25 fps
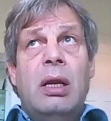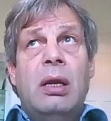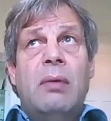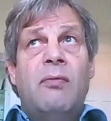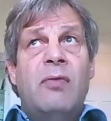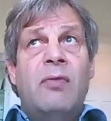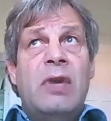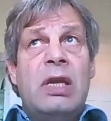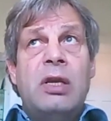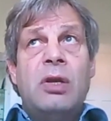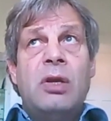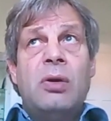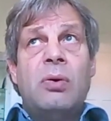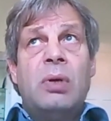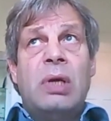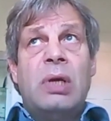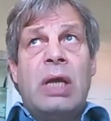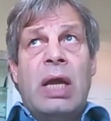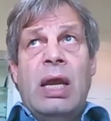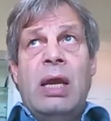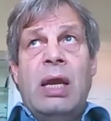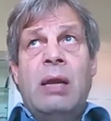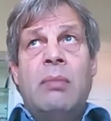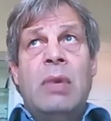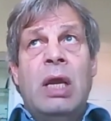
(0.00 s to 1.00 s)
video
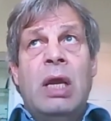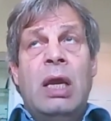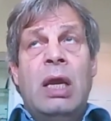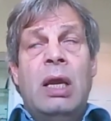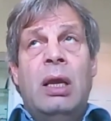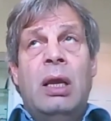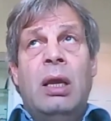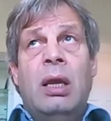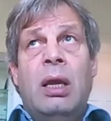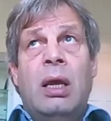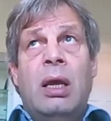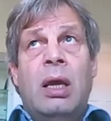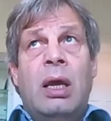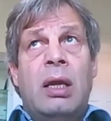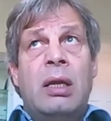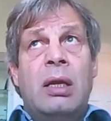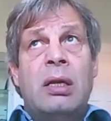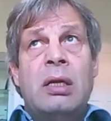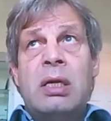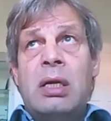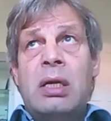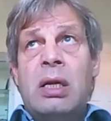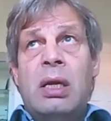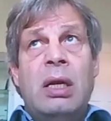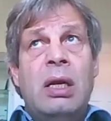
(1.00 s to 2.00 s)
gaming
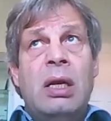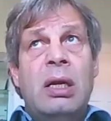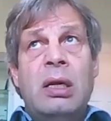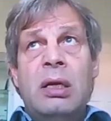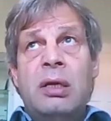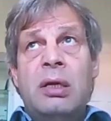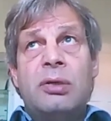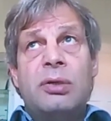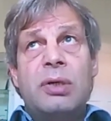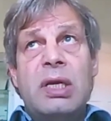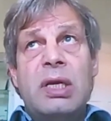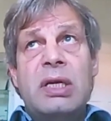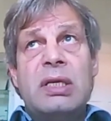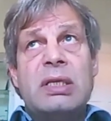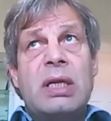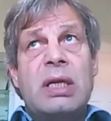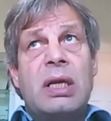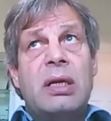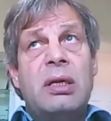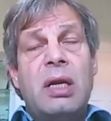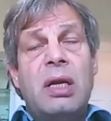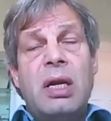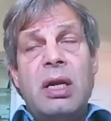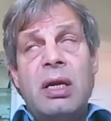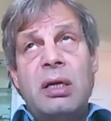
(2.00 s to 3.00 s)
and increase
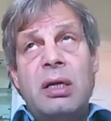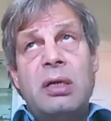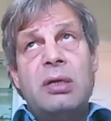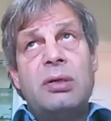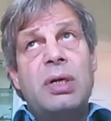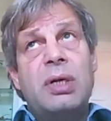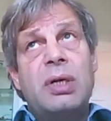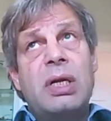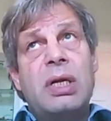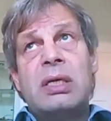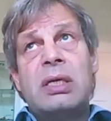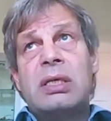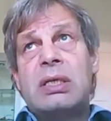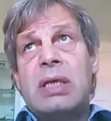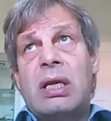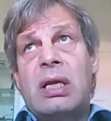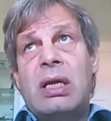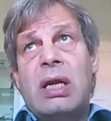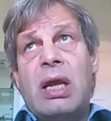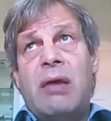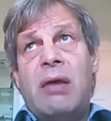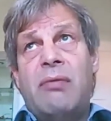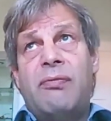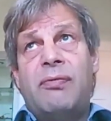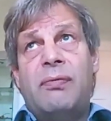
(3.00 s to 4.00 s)
and
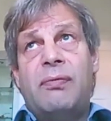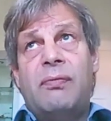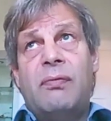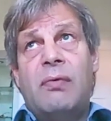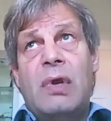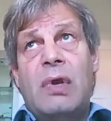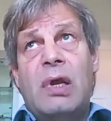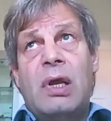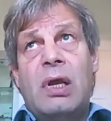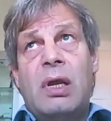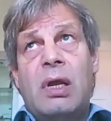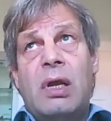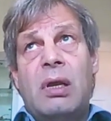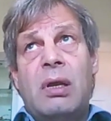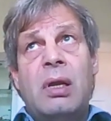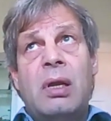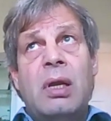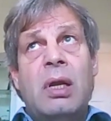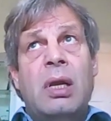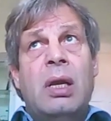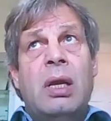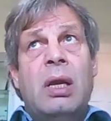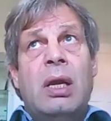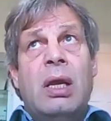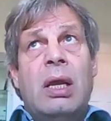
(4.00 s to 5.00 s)
have
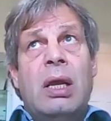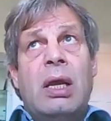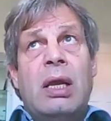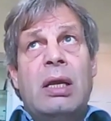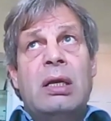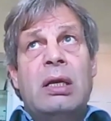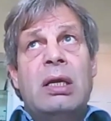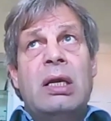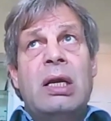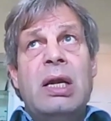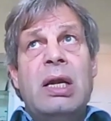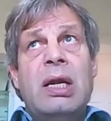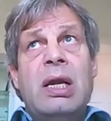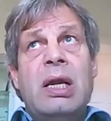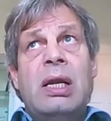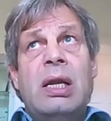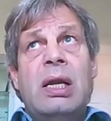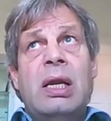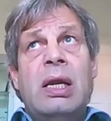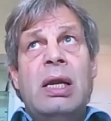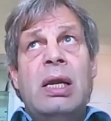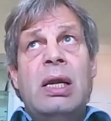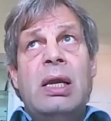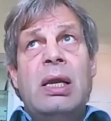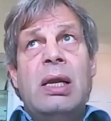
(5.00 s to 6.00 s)
and
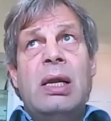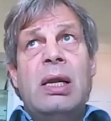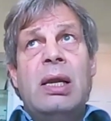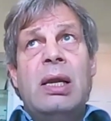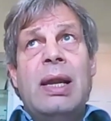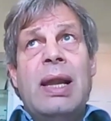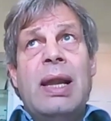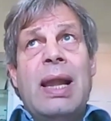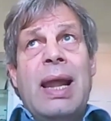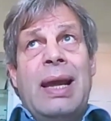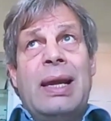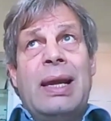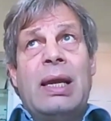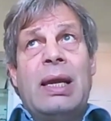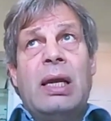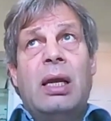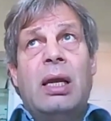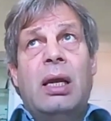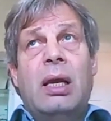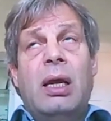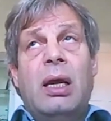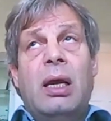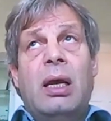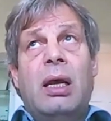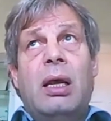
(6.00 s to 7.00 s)
clearly lack
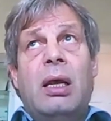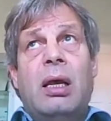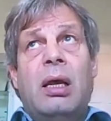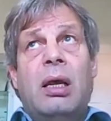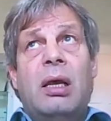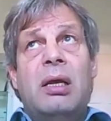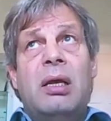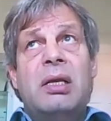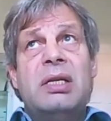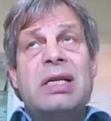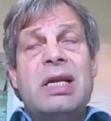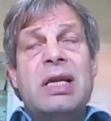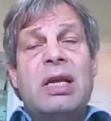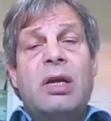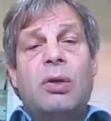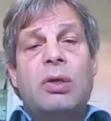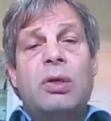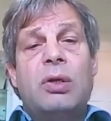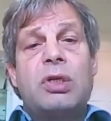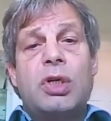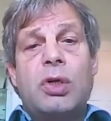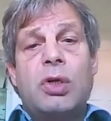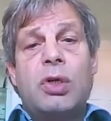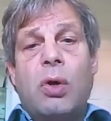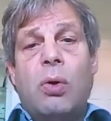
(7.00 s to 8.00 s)
the
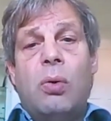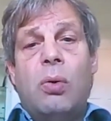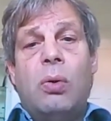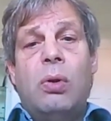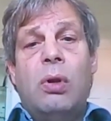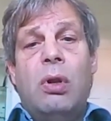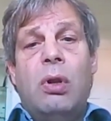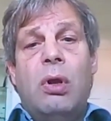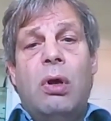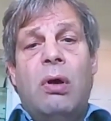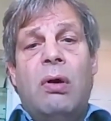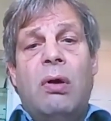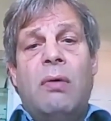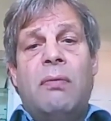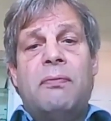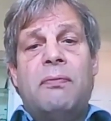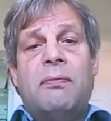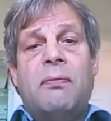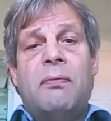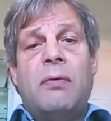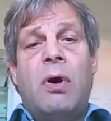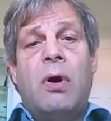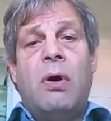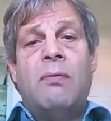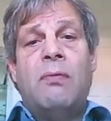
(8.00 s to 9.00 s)
control
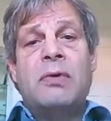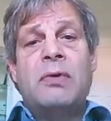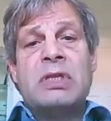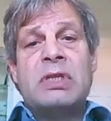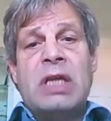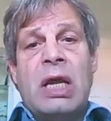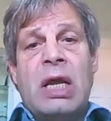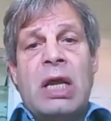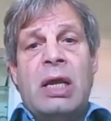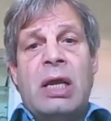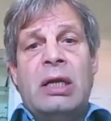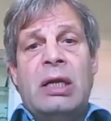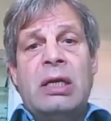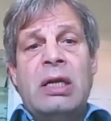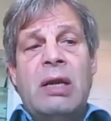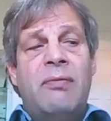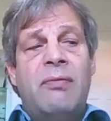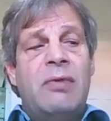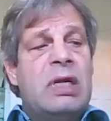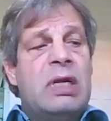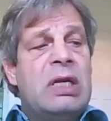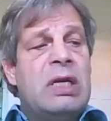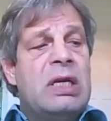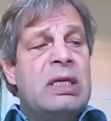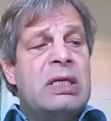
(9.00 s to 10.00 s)
over their
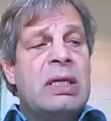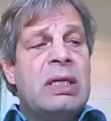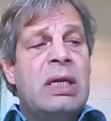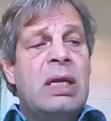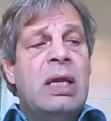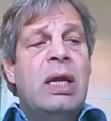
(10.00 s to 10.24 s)
activities.